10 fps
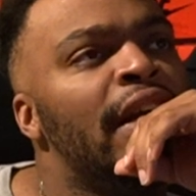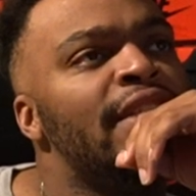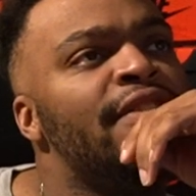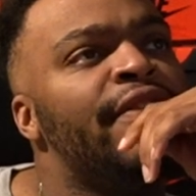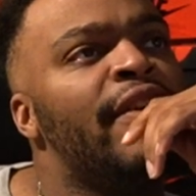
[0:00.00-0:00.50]

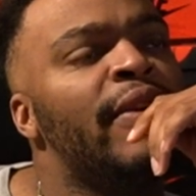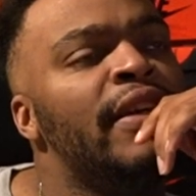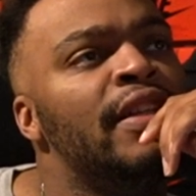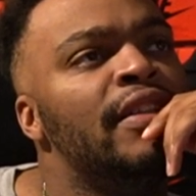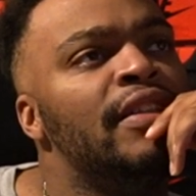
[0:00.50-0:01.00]
a
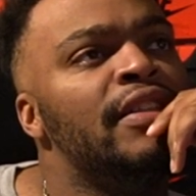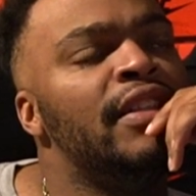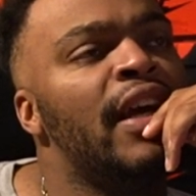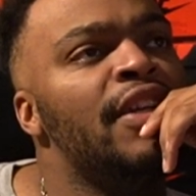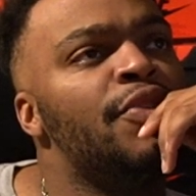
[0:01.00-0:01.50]
very
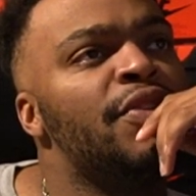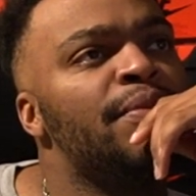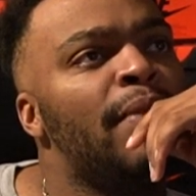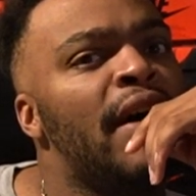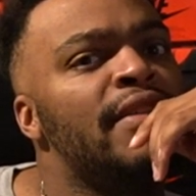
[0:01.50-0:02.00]
dangerous
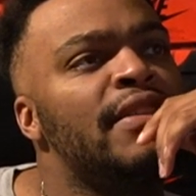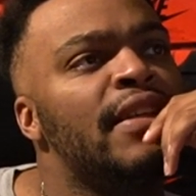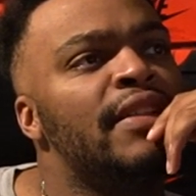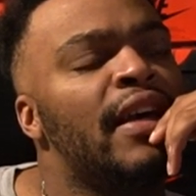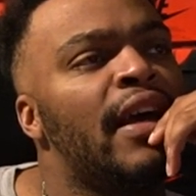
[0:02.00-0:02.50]

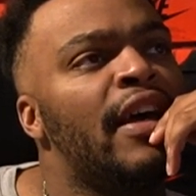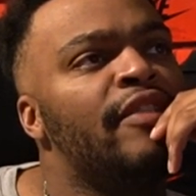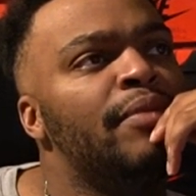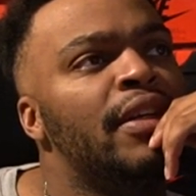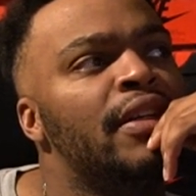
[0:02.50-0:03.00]
mindset to
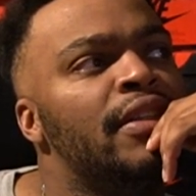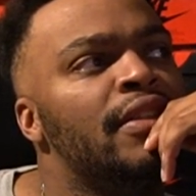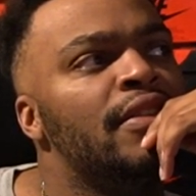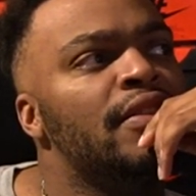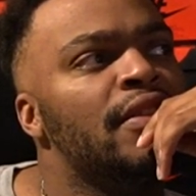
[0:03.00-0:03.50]
have,
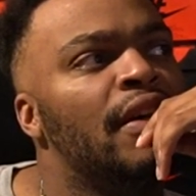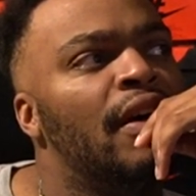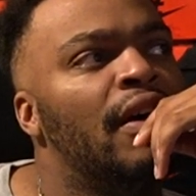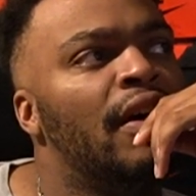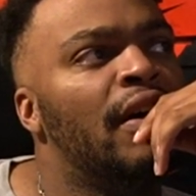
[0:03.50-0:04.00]
because
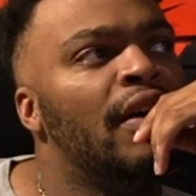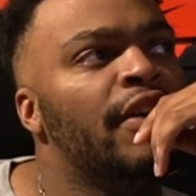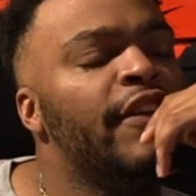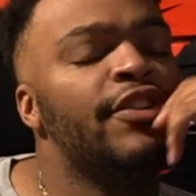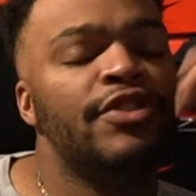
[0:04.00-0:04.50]

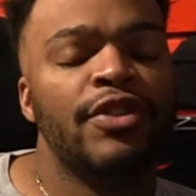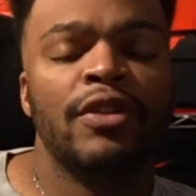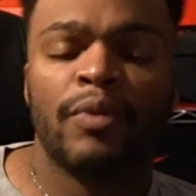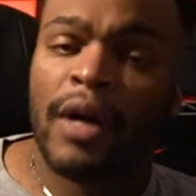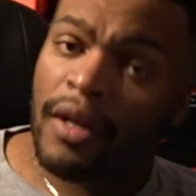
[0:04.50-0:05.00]
you're still
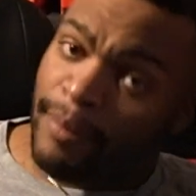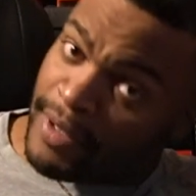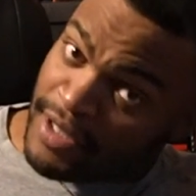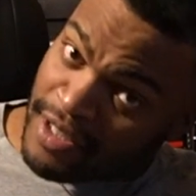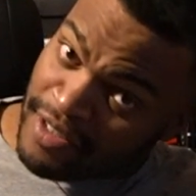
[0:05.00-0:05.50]
around a
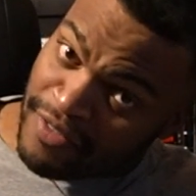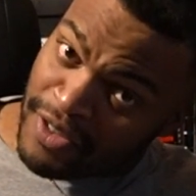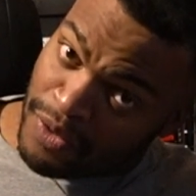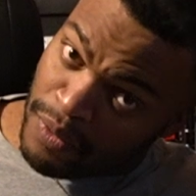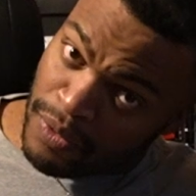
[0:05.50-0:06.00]
bunch of
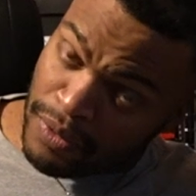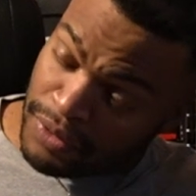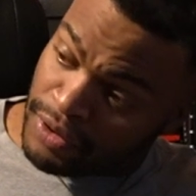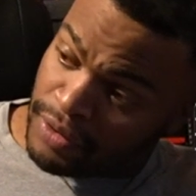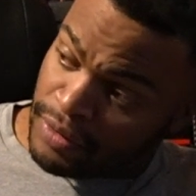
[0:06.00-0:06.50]

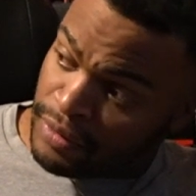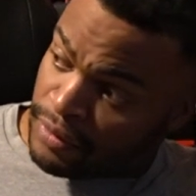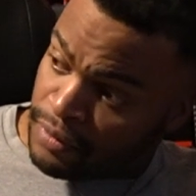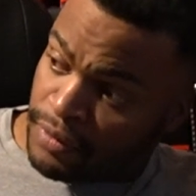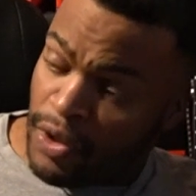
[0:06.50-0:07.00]
individuals
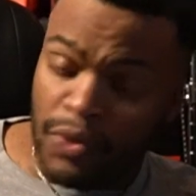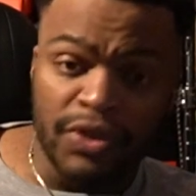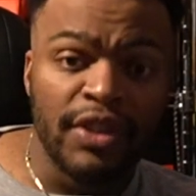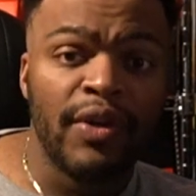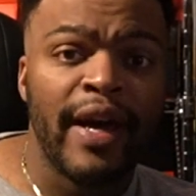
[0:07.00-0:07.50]
who
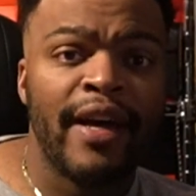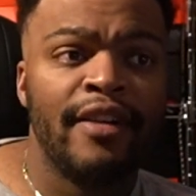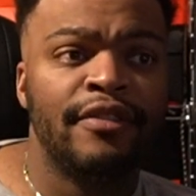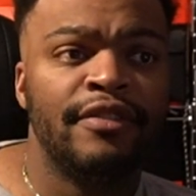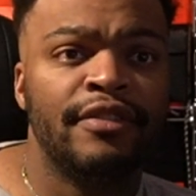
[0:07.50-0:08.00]
still
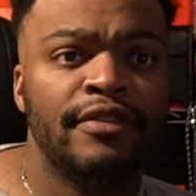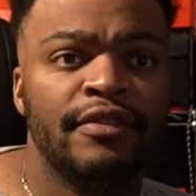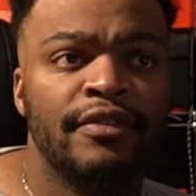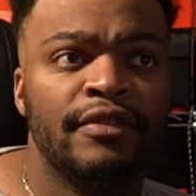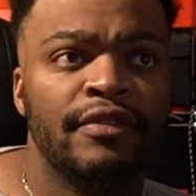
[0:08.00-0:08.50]
have
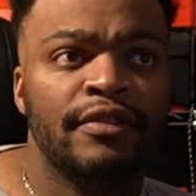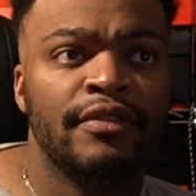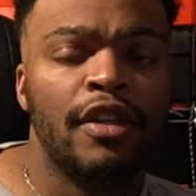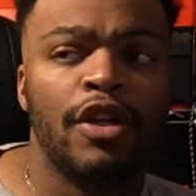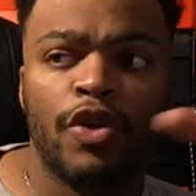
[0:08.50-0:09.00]

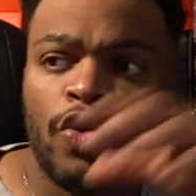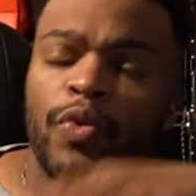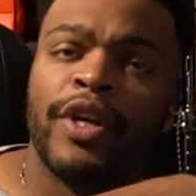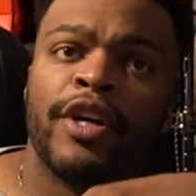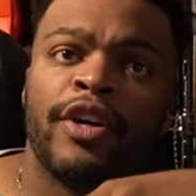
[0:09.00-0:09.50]
a
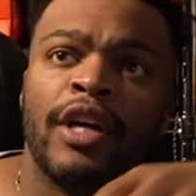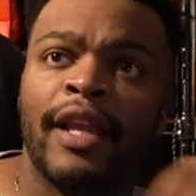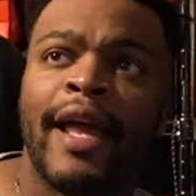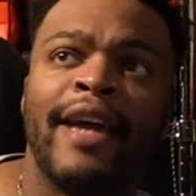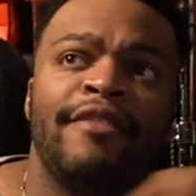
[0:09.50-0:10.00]
career, a
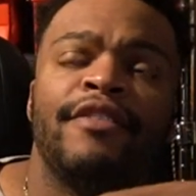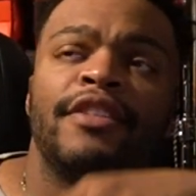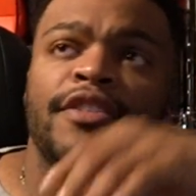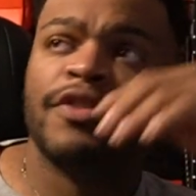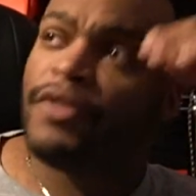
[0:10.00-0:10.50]
life in
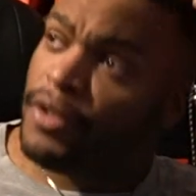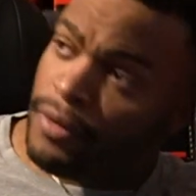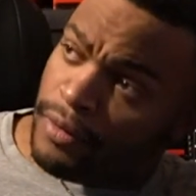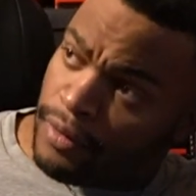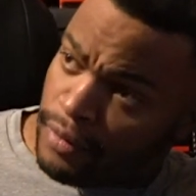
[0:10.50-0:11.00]
this
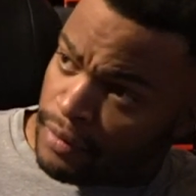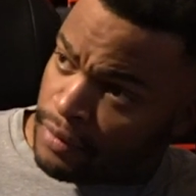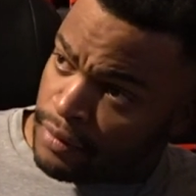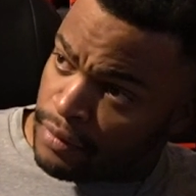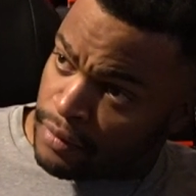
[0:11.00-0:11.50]
field,
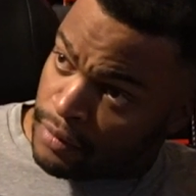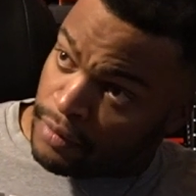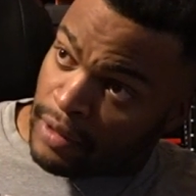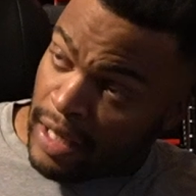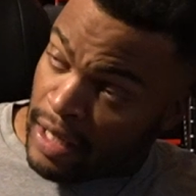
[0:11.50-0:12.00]

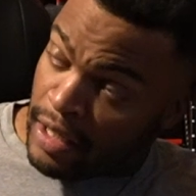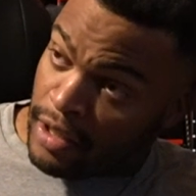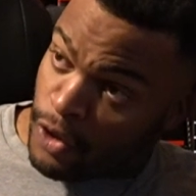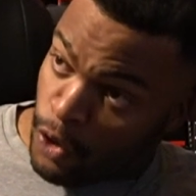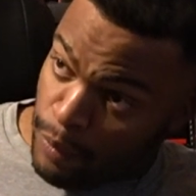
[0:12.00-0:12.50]

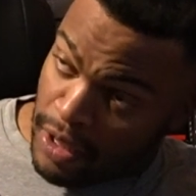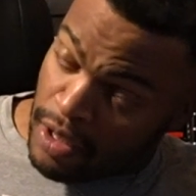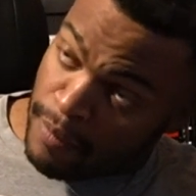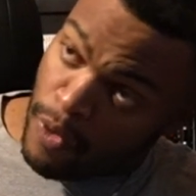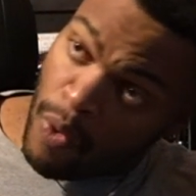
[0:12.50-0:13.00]
and you
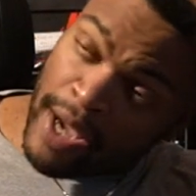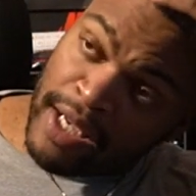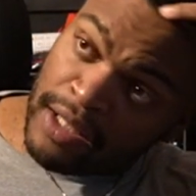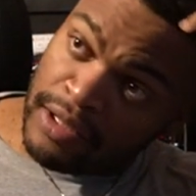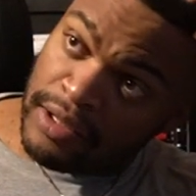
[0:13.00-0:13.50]
become quite,